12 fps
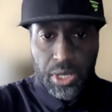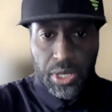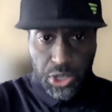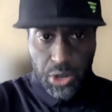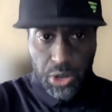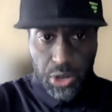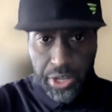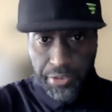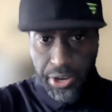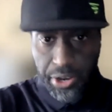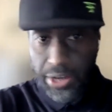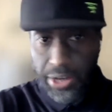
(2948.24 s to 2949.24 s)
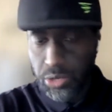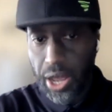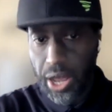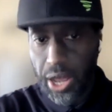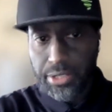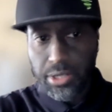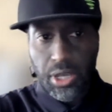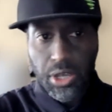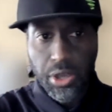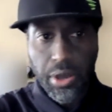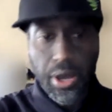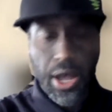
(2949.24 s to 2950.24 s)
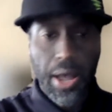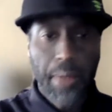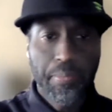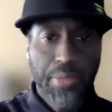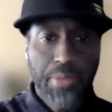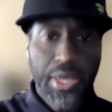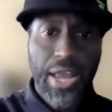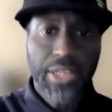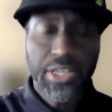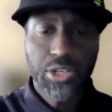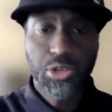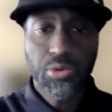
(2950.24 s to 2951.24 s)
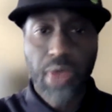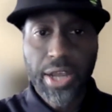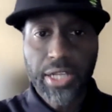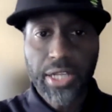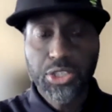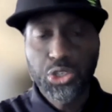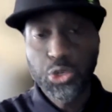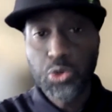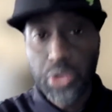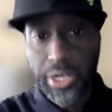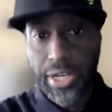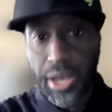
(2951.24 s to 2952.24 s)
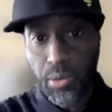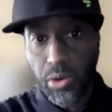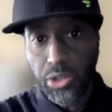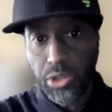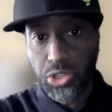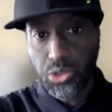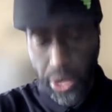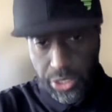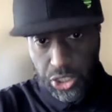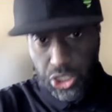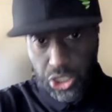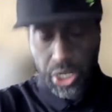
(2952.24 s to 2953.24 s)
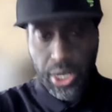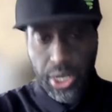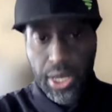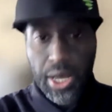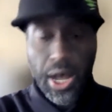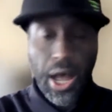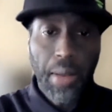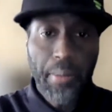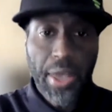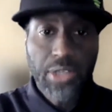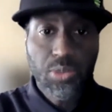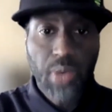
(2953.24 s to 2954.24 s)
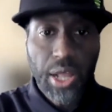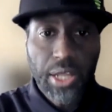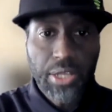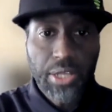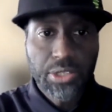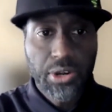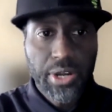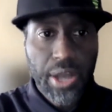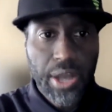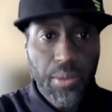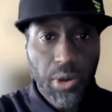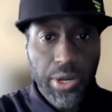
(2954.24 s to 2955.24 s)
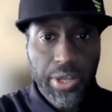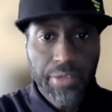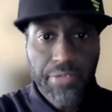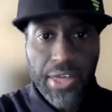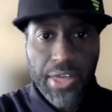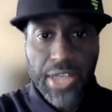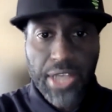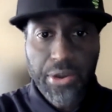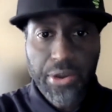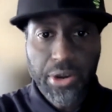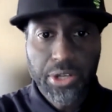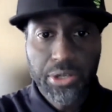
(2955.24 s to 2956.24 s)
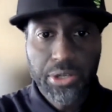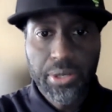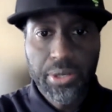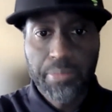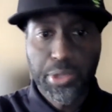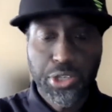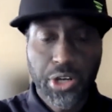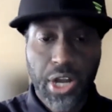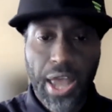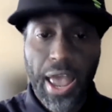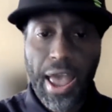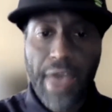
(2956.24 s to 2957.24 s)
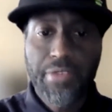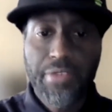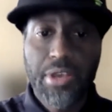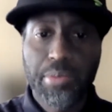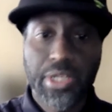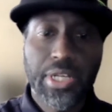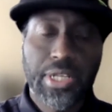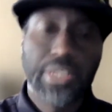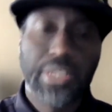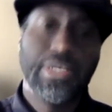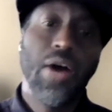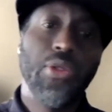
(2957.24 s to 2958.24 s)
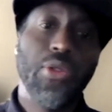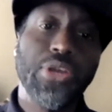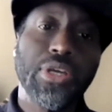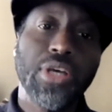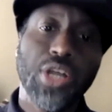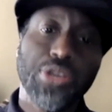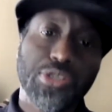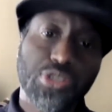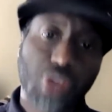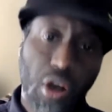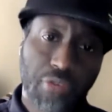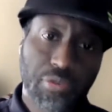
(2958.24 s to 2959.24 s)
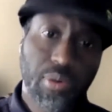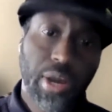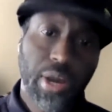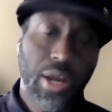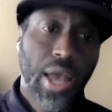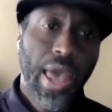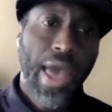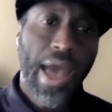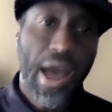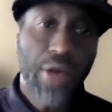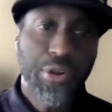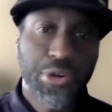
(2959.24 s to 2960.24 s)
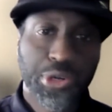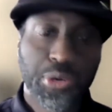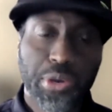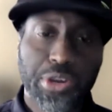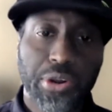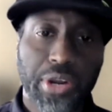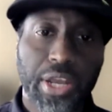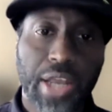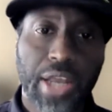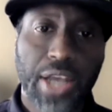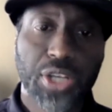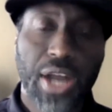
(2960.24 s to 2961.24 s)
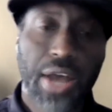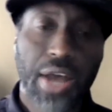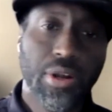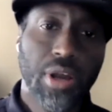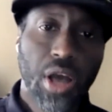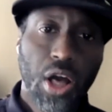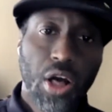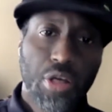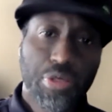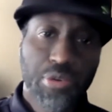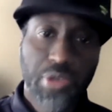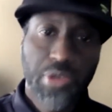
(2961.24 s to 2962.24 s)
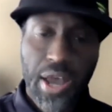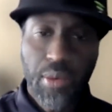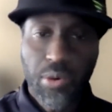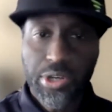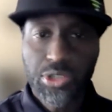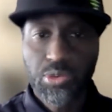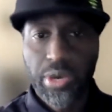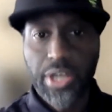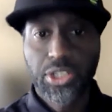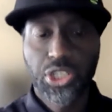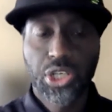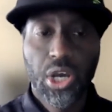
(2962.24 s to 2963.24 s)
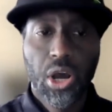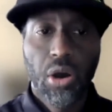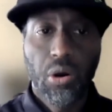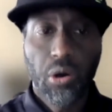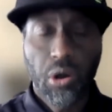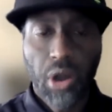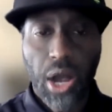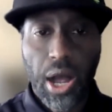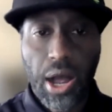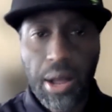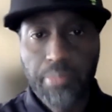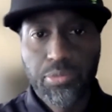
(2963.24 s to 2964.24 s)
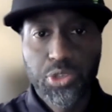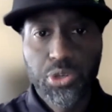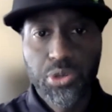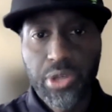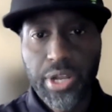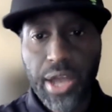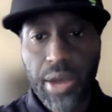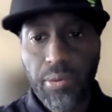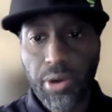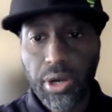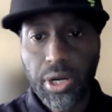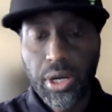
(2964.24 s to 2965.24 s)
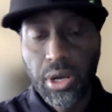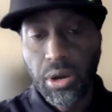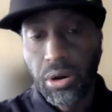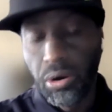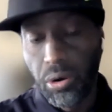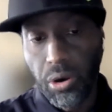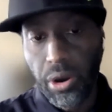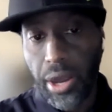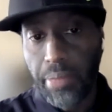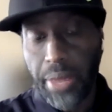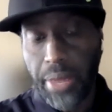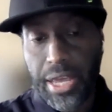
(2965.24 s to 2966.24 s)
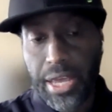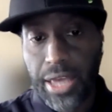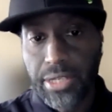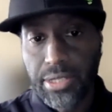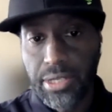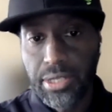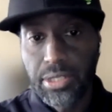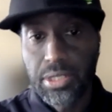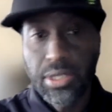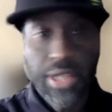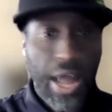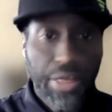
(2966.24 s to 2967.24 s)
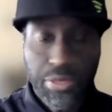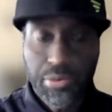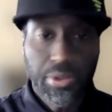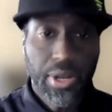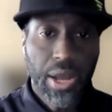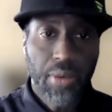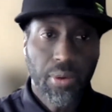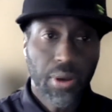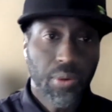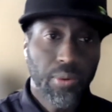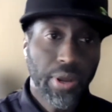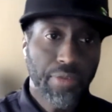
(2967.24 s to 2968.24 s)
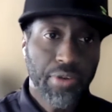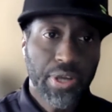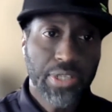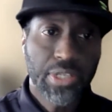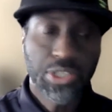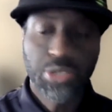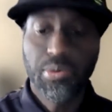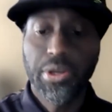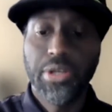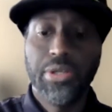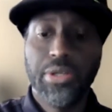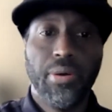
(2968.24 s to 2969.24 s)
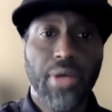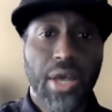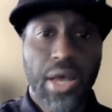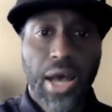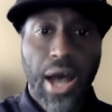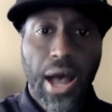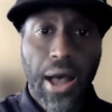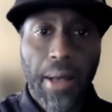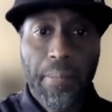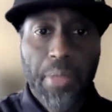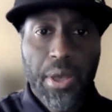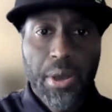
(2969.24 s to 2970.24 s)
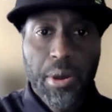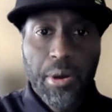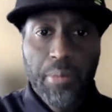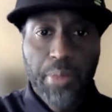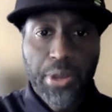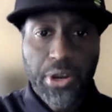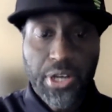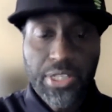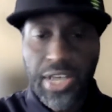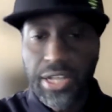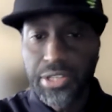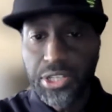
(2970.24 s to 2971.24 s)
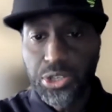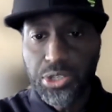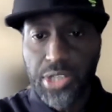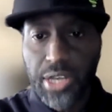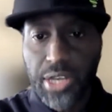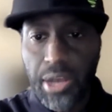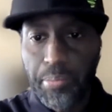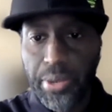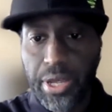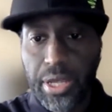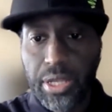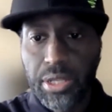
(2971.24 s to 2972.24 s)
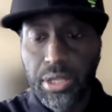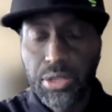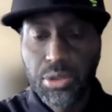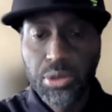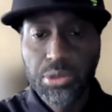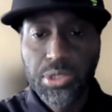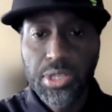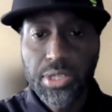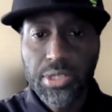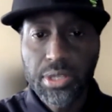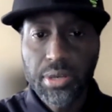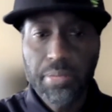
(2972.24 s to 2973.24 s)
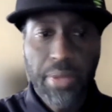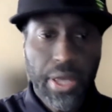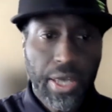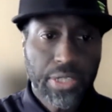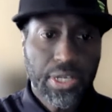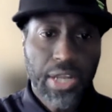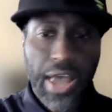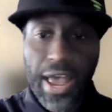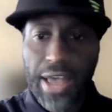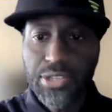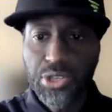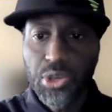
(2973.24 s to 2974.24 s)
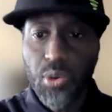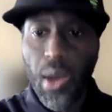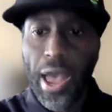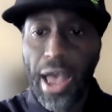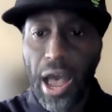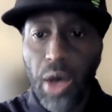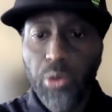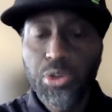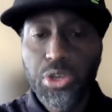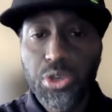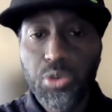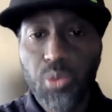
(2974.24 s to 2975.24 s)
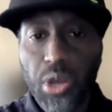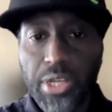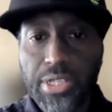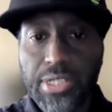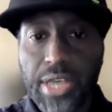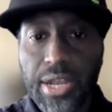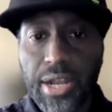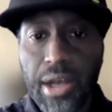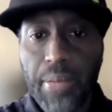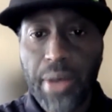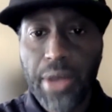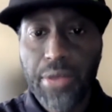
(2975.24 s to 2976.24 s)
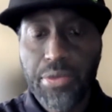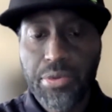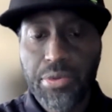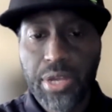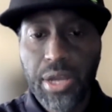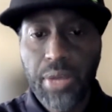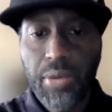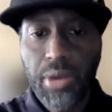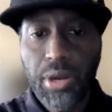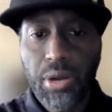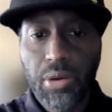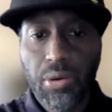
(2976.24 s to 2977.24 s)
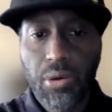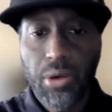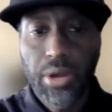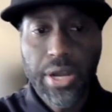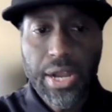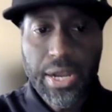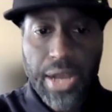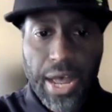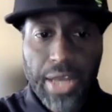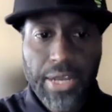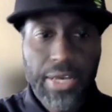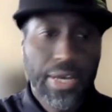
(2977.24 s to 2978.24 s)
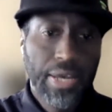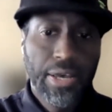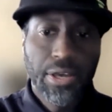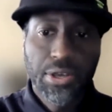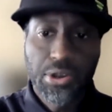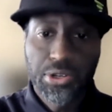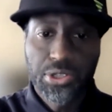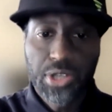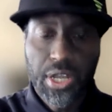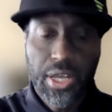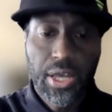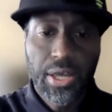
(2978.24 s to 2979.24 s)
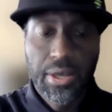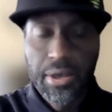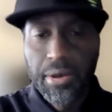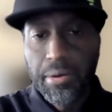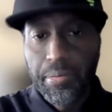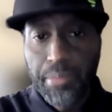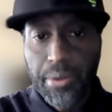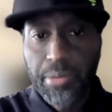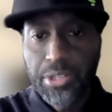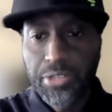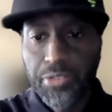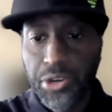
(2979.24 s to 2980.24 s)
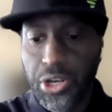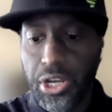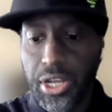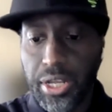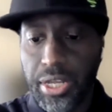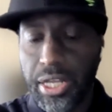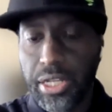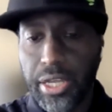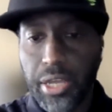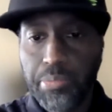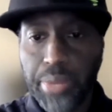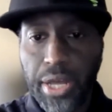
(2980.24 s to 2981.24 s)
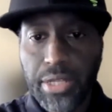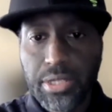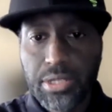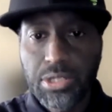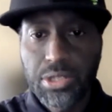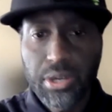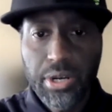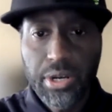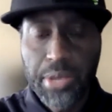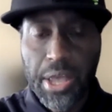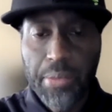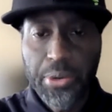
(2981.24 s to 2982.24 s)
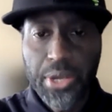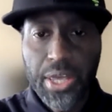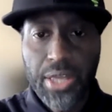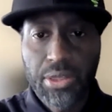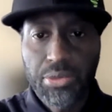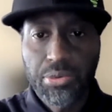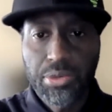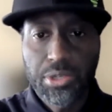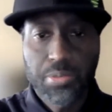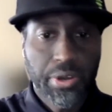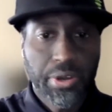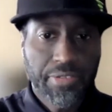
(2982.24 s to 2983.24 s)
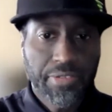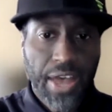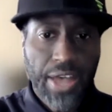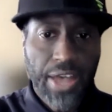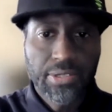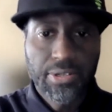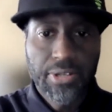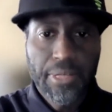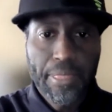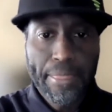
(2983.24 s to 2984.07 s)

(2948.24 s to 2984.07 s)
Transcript: So configuration wise, connecting directly to the network switch, as well as your network, if that's how you're going to do it, but you're going to have the ability to tell the software how you're doing your connection, either through the network switch, or to the network, or in many cases, not through the network, whatever it is that you want to do. But you're going to tell it that you're setting up a new system. It's going to ask you, how do you want to set it up, either through the network or not. You're just going to, pretty much, if you're good at clicking buttons, you're going to be able to get through this pretty fast.